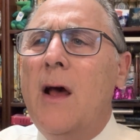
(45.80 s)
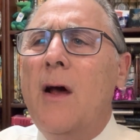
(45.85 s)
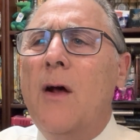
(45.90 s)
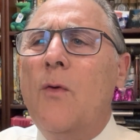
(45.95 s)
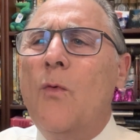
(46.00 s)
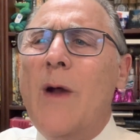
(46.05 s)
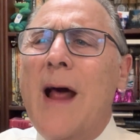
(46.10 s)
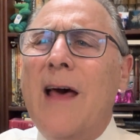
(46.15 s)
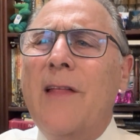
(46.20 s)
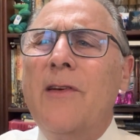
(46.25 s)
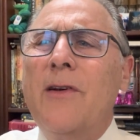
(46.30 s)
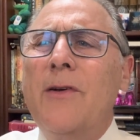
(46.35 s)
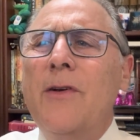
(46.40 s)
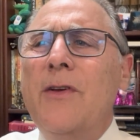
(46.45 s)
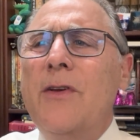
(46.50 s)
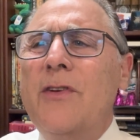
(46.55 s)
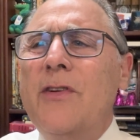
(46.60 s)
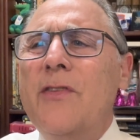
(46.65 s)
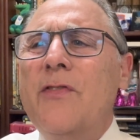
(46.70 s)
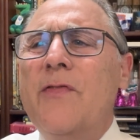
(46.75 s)
Rather,
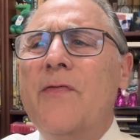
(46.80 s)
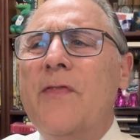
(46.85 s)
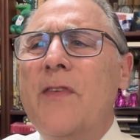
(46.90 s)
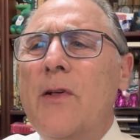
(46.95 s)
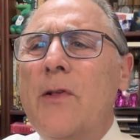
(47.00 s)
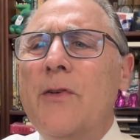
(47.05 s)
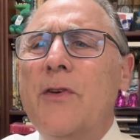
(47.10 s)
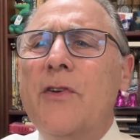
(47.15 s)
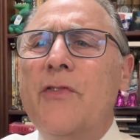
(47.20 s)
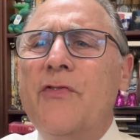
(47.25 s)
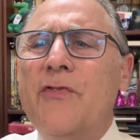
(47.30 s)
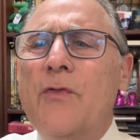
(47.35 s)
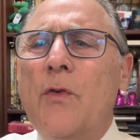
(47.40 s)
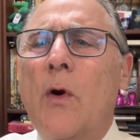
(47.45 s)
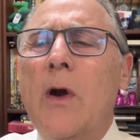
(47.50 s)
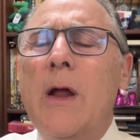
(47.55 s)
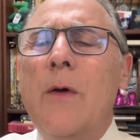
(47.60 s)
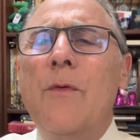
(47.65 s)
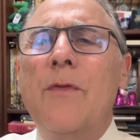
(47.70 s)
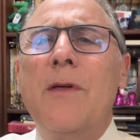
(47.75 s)
you just filled your
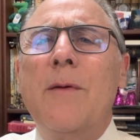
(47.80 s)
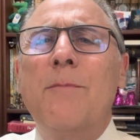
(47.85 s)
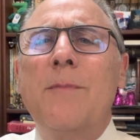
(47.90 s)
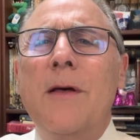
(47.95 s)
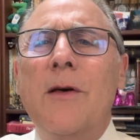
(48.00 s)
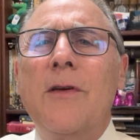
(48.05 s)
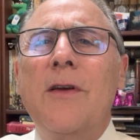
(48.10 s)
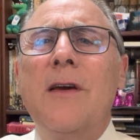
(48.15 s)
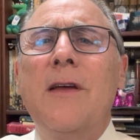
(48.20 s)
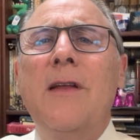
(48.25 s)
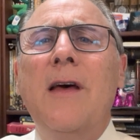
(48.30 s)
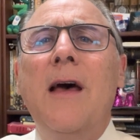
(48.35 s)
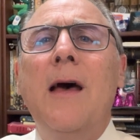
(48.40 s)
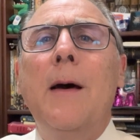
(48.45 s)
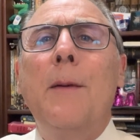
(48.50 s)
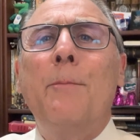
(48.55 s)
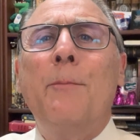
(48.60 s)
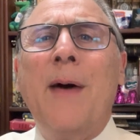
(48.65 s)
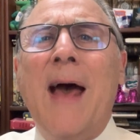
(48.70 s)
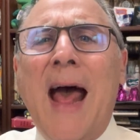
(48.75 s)
story with a million
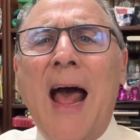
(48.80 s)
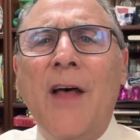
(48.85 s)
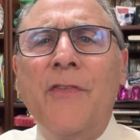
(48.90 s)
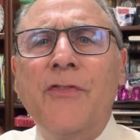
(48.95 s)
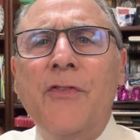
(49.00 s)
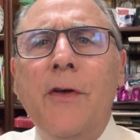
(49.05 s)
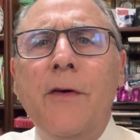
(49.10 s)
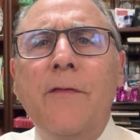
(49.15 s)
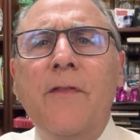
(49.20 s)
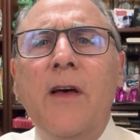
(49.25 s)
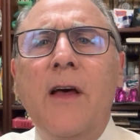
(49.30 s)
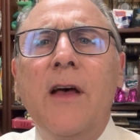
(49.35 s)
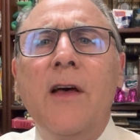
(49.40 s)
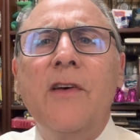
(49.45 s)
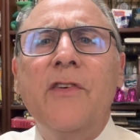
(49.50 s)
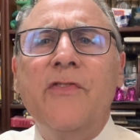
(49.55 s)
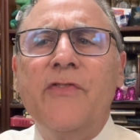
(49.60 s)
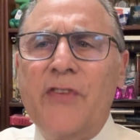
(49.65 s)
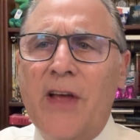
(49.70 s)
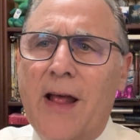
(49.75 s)
passive
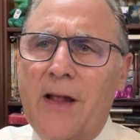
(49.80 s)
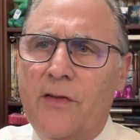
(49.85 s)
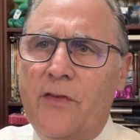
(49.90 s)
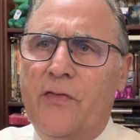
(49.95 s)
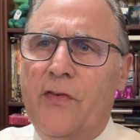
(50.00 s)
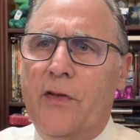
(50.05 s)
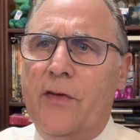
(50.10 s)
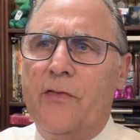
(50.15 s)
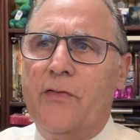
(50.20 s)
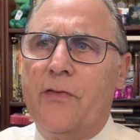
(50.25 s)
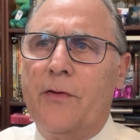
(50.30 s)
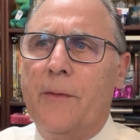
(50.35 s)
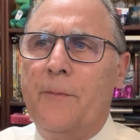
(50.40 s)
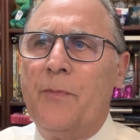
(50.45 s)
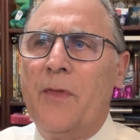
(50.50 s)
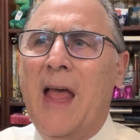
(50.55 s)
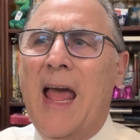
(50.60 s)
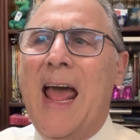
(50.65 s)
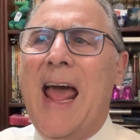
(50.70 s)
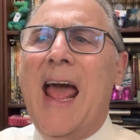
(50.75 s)
sentences
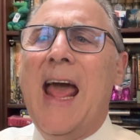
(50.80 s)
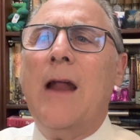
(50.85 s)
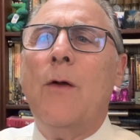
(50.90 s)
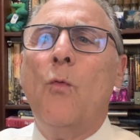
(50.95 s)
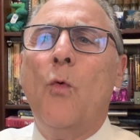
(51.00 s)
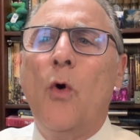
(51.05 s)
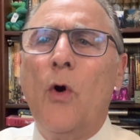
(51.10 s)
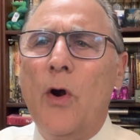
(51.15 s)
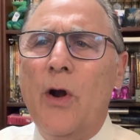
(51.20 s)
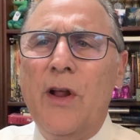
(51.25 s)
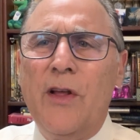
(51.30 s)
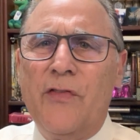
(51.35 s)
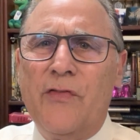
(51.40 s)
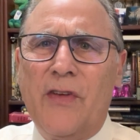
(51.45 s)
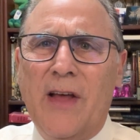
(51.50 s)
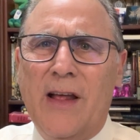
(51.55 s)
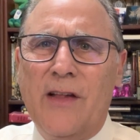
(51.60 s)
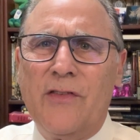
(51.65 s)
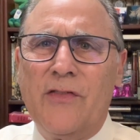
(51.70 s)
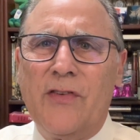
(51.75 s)
and wordy
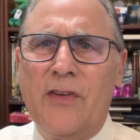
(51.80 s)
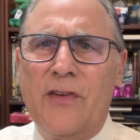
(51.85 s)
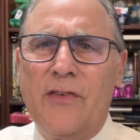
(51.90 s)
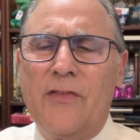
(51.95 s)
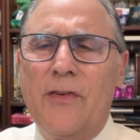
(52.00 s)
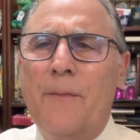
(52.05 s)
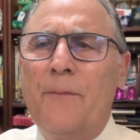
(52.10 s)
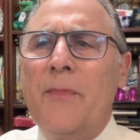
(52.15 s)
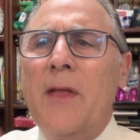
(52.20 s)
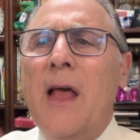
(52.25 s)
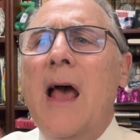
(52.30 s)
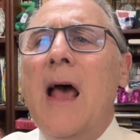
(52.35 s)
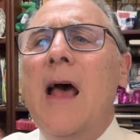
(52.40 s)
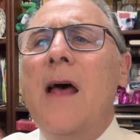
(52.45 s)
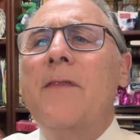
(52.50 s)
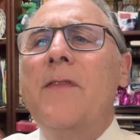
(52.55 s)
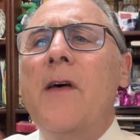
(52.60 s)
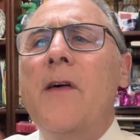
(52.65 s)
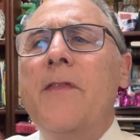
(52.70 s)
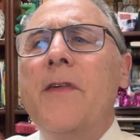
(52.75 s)
sentences.
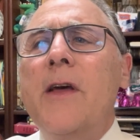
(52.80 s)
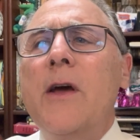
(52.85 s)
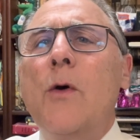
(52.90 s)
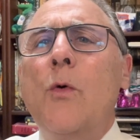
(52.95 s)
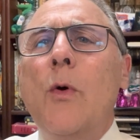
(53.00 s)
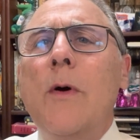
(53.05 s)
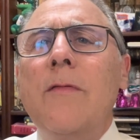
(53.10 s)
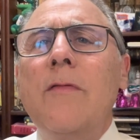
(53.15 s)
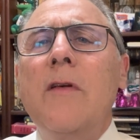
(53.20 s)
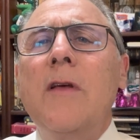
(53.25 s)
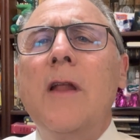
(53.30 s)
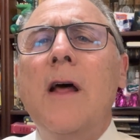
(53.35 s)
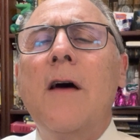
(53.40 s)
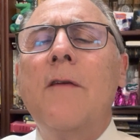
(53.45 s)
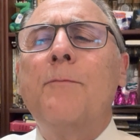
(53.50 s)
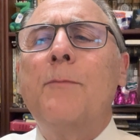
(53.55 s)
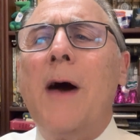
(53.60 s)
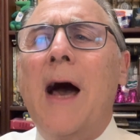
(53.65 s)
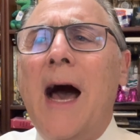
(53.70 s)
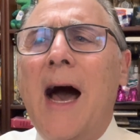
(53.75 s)
They're the equivalent
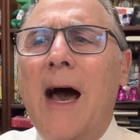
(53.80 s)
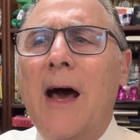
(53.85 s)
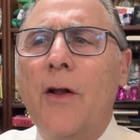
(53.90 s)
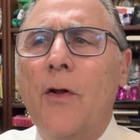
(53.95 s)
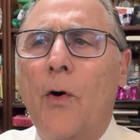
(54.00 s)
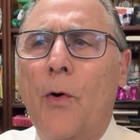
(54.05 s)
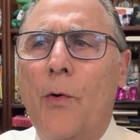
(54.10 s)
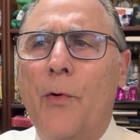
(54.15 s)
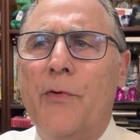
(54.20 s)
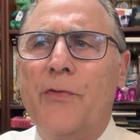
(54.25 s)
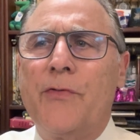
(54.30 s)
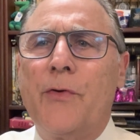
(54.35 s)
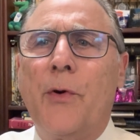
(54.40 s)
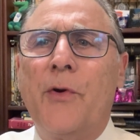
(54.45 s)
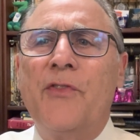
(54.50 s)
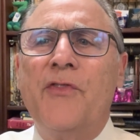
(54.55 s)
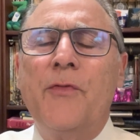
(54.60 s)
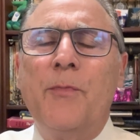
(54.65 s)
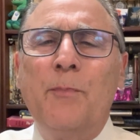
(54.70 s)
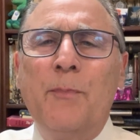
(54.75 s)
of potholes or
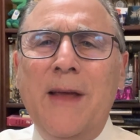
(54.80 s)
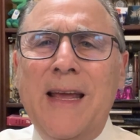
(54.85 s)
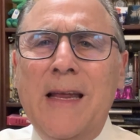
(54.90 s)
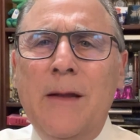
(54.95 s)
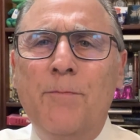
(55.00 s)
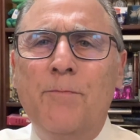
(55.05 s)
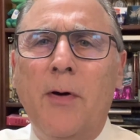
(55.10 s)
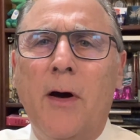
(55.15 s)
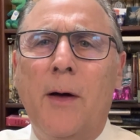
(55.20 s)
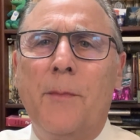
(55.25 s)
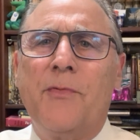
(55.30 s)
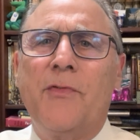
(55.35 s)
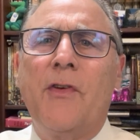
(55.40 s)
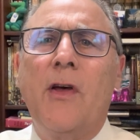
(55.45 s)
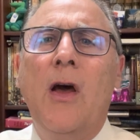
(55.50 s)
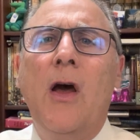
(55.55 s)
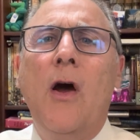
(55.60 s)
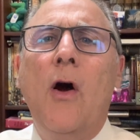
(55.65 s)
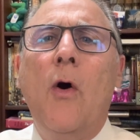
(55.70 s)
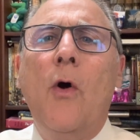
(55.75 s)
speed bumps
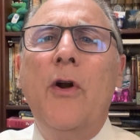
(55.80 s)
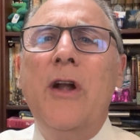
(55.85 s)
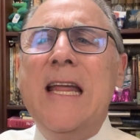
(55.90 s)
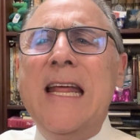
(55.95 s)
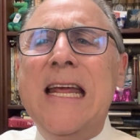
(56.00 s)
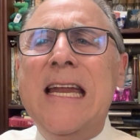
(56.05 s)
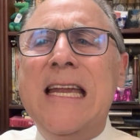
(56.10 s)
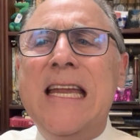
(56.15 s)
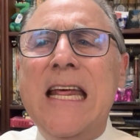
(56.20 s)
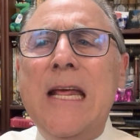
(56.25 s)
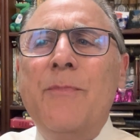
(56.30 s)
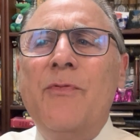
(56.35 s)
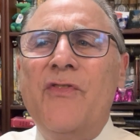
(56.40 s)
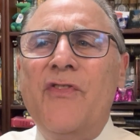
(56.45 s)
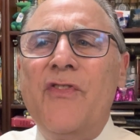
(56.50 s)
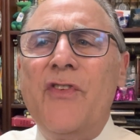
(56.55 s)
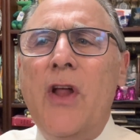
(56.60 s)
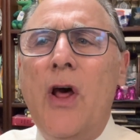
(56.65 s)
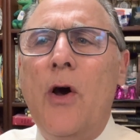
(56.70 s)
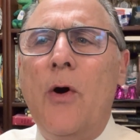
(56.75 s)
or knee-deep
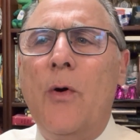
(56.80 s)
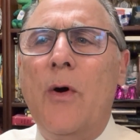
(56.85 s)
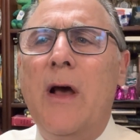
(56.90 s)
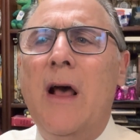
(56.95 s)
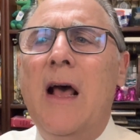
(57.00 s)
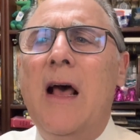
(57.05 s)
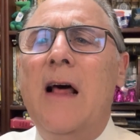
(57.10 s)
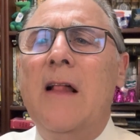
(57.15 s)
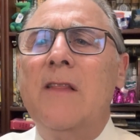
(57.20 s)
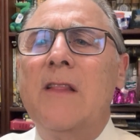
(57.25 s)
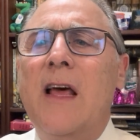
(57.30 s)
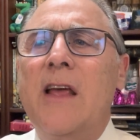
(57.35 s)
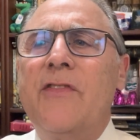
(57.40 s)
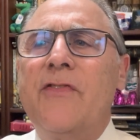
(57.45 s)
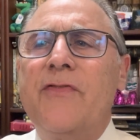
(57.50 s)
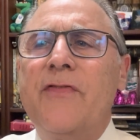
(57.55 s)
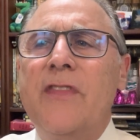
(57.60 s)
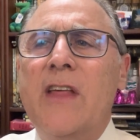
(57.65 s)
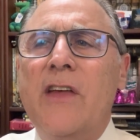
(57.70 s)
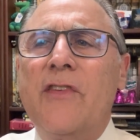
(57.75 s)
snow.
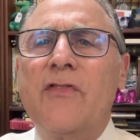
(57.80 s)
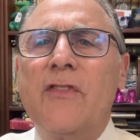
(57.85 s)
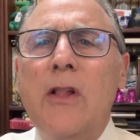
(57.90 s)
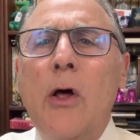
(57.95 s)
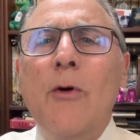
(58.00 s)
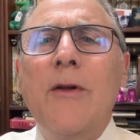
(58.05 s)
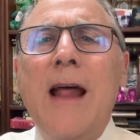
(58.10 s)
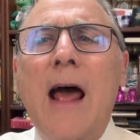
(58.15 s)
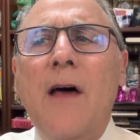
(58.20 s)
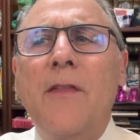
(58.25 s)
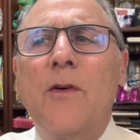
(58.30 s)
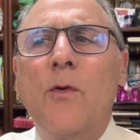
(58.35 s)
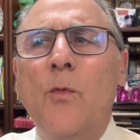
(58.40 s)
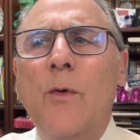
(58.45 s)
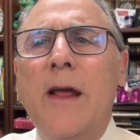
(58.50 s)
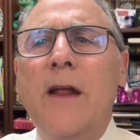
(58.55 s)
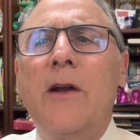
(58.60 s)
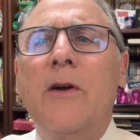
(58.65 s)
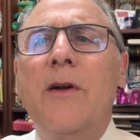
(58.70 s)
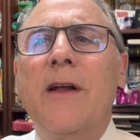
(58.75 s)
They slow down the
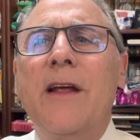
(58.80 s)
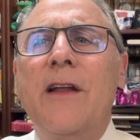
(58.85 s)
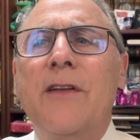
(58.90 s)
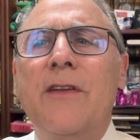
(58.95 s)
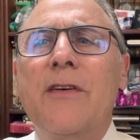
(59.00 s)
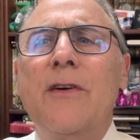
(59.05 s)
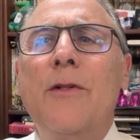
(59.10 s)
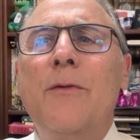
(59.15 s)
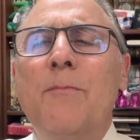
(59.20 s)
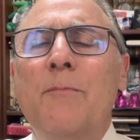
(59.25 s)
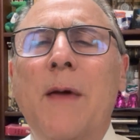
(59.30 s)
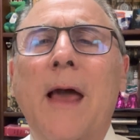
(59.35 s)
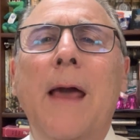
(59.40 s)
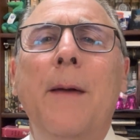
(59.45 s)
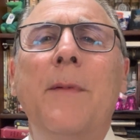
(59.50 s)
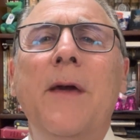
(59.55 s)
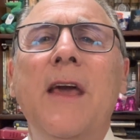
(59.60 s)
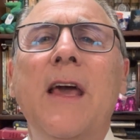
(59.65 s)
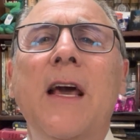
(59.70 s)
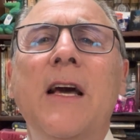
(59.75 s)
reader until
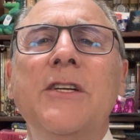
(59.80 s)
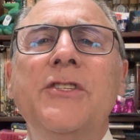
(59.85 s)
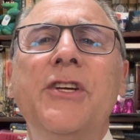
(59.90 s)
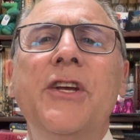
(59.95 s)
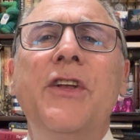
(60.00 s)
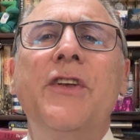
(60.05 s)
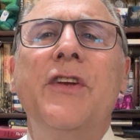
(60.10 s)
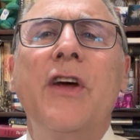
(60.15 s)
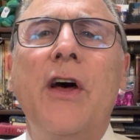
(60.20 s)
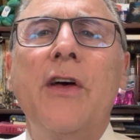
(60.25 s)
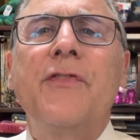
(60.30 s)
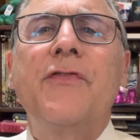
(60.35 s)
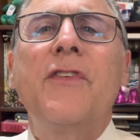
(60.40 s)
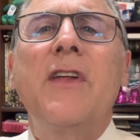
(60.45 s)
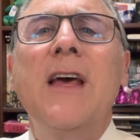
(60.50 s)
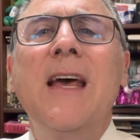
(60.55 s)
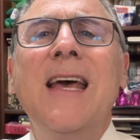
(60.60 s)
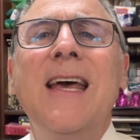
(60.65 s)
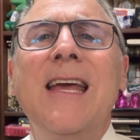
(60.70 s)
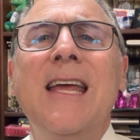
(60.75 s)
maybe she
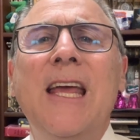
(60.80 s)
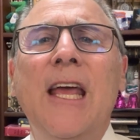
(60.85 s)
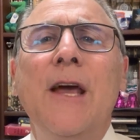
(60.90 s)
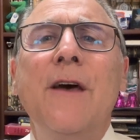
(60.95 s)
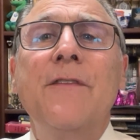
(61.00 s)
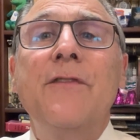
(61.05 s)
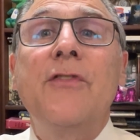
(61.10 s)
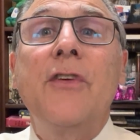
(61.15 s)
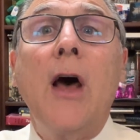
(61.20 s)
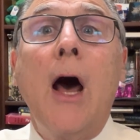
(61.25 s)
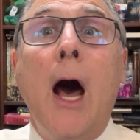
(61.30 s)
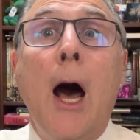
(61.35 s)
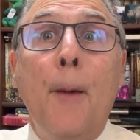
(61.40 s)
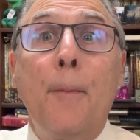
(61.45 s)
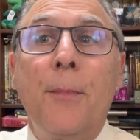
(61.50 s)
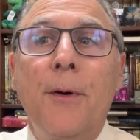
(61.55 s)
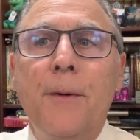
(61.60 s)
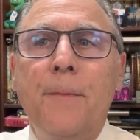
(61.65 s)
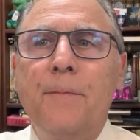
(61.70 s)
just gives up.